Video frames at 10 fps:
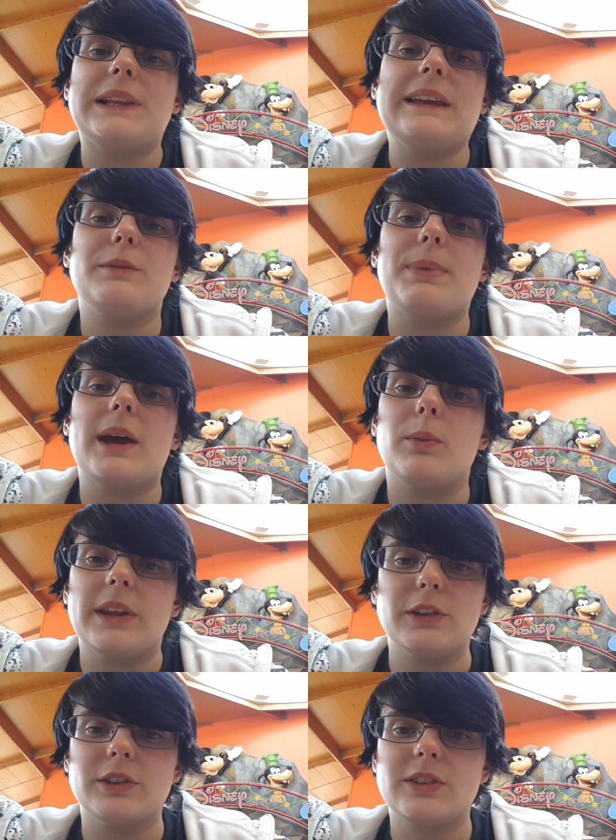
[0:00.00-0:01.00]
please bear
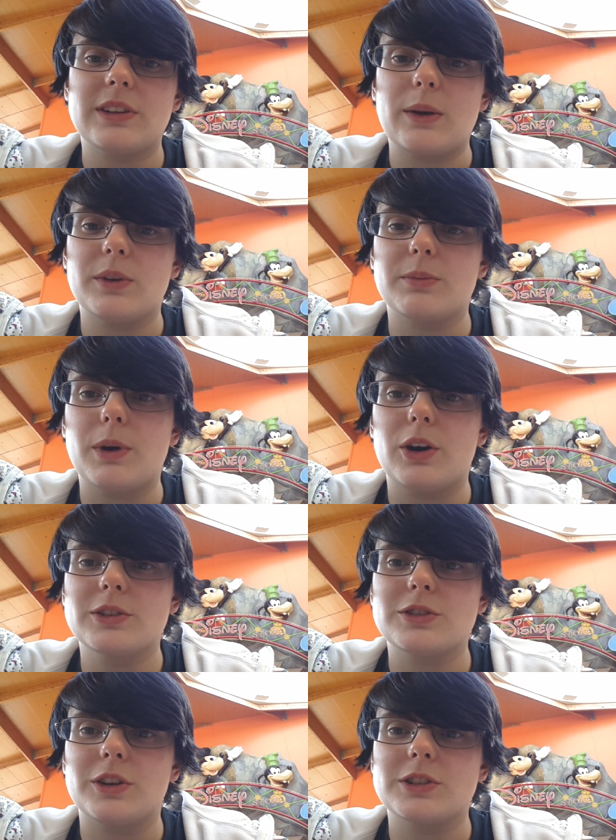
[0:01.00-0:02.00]
with us. It was
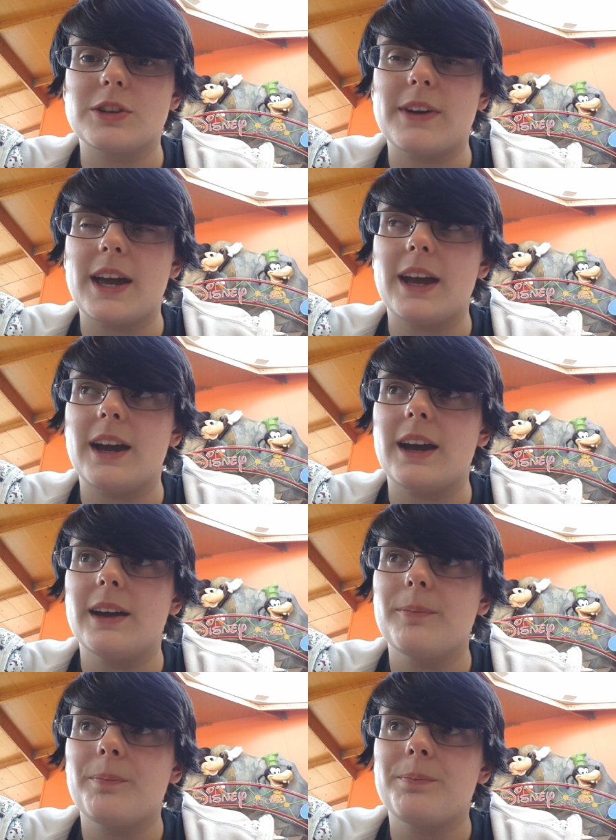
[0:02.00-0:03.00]
more sort of a,
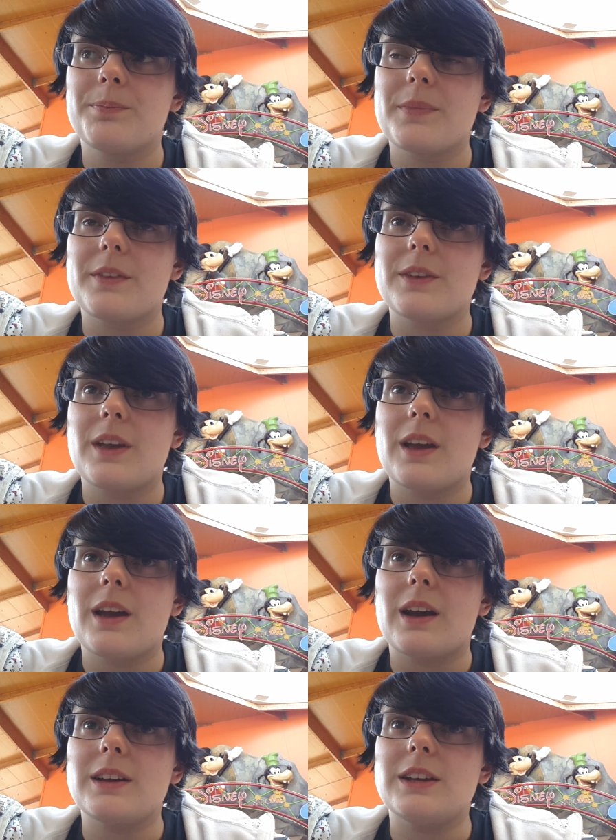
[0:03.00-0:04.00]

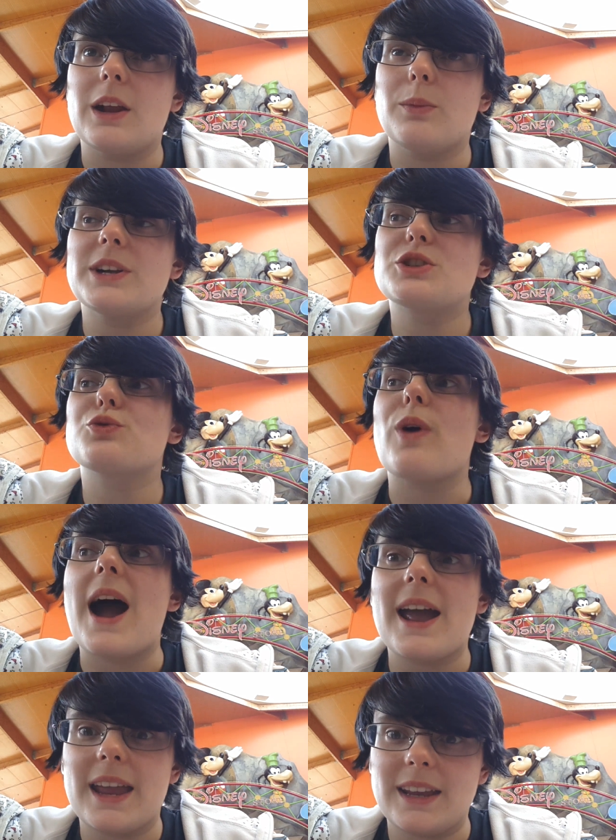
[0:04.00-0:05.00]
uh, you know, we're
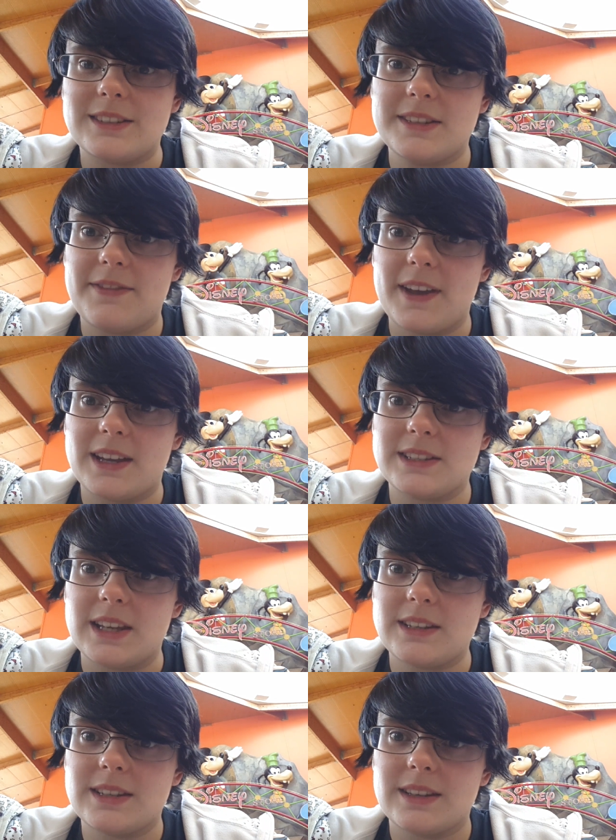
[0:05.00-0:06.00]
trying to fix
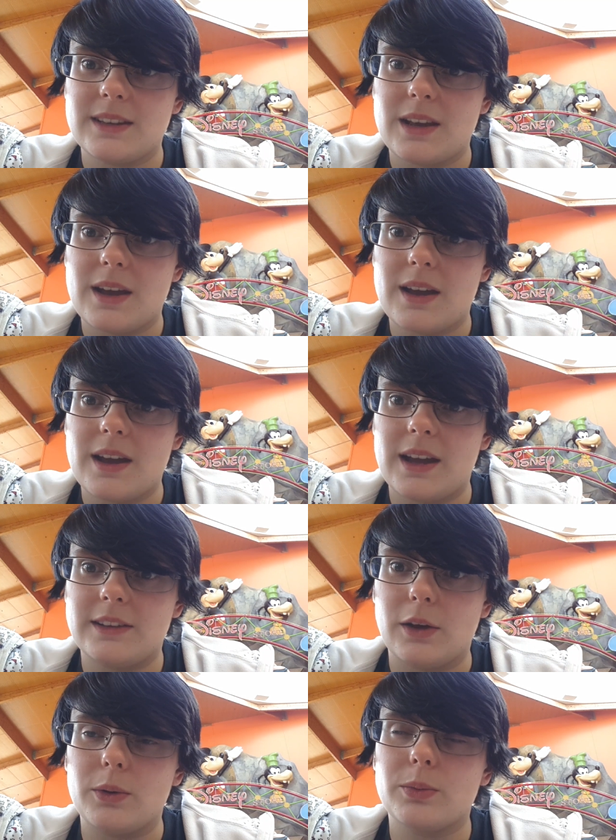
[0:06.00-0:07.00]
it.
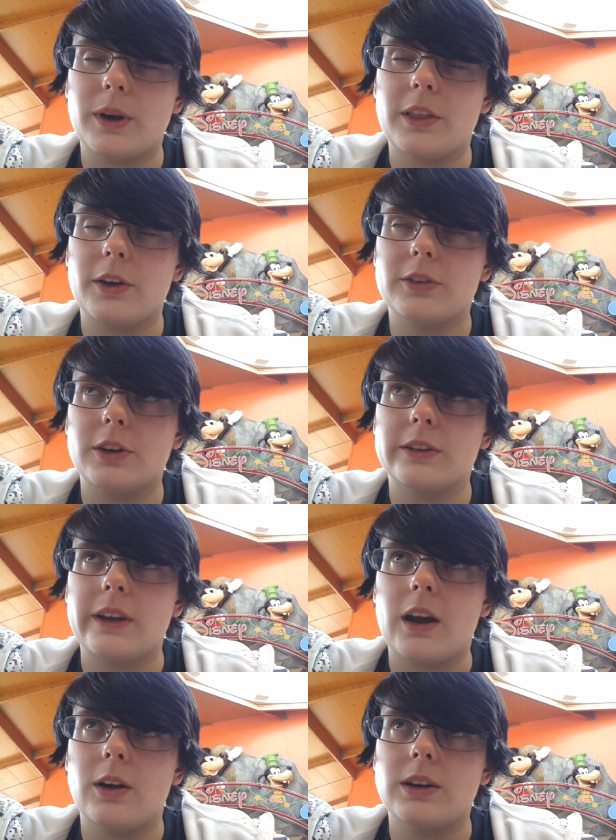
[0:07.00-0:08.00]
And so it was one of those
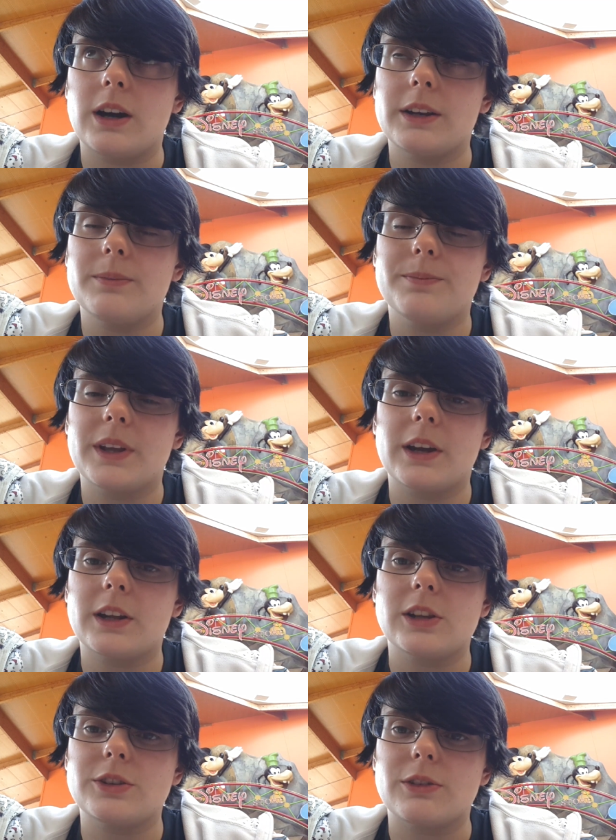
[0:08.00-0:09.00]
stores like, oh god, they're
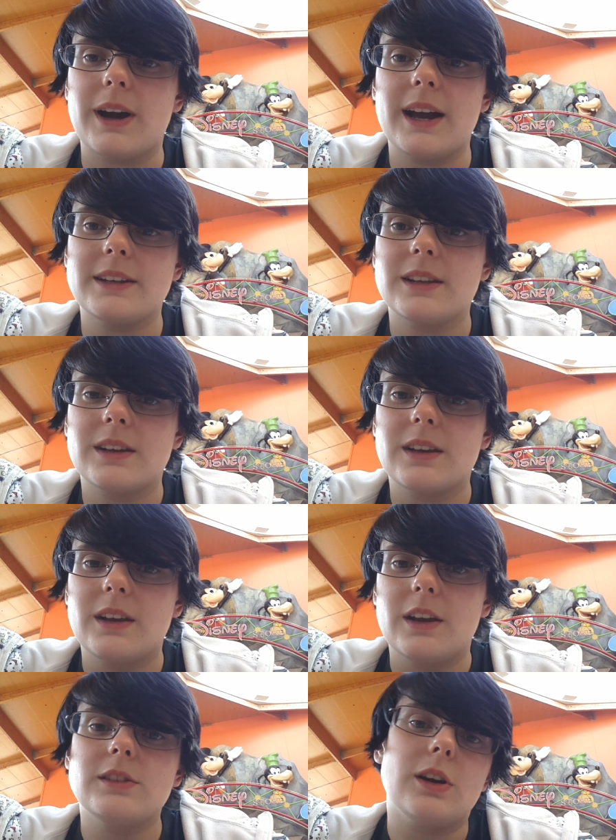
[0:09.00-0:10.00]
going to close the ride.
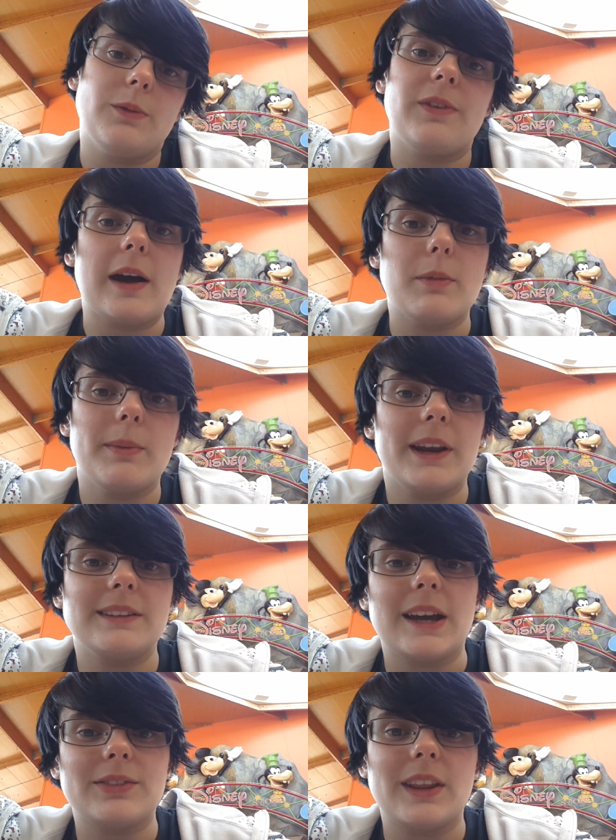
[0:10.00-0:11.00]
So five more
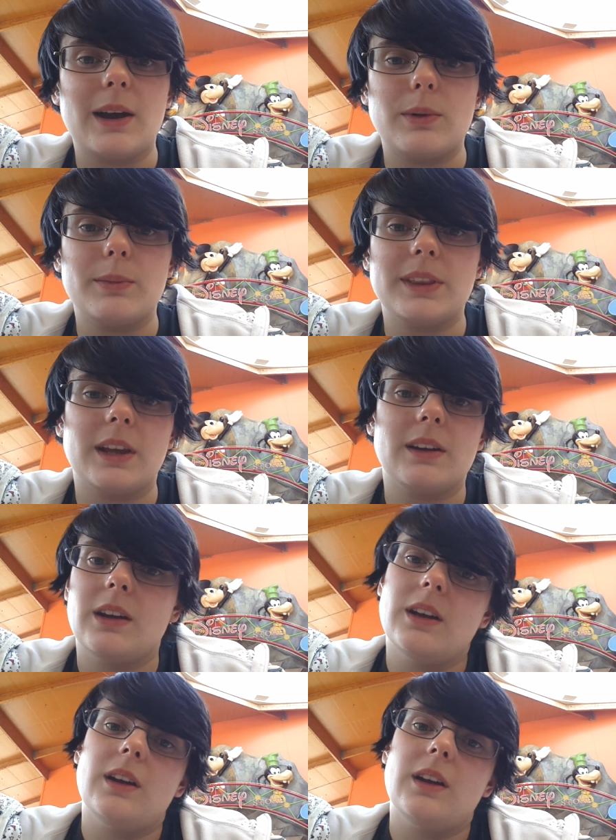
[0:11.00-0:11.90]
minutes after that one, we think,